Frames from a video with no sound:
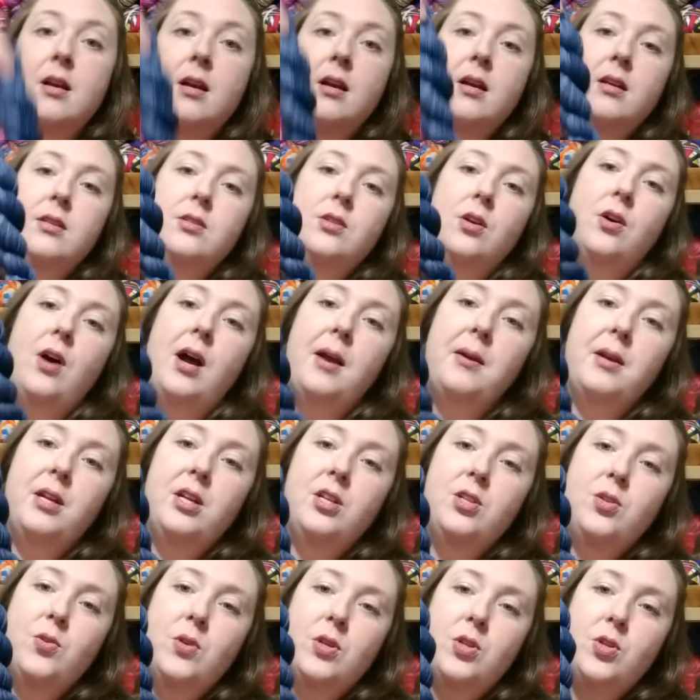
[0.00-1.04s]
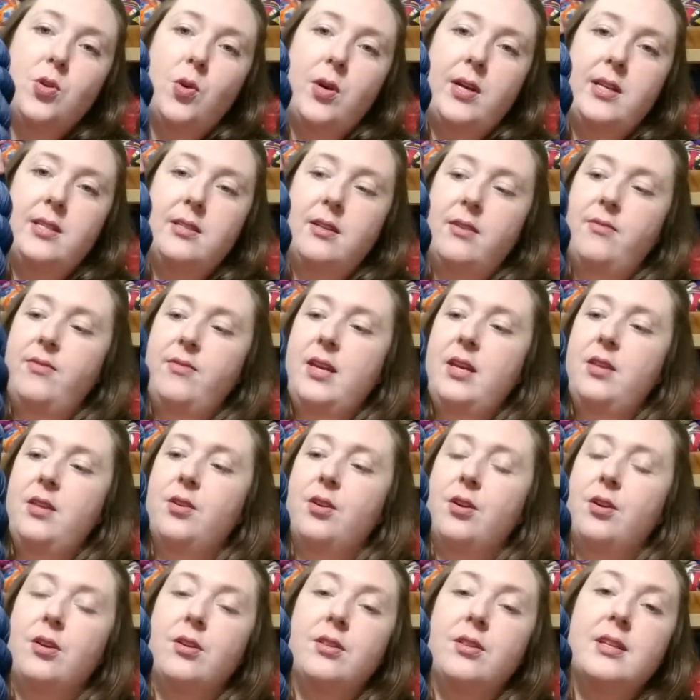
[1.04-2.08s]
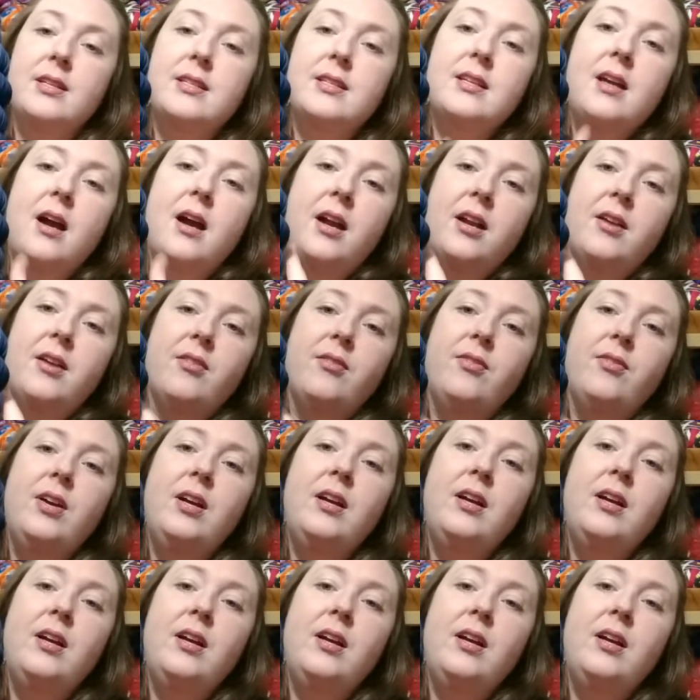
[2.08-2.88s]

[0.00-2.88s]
So I'm going to do a choice of either this kind of